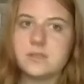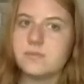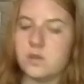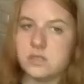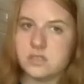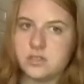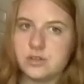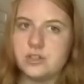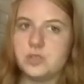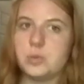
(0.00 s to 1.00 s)
Most
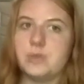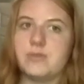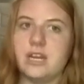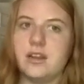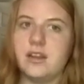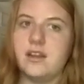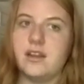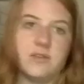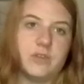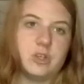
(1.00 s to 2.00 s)
students would read it
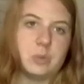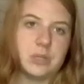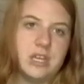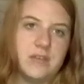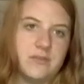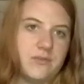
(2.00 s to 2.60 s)
individually if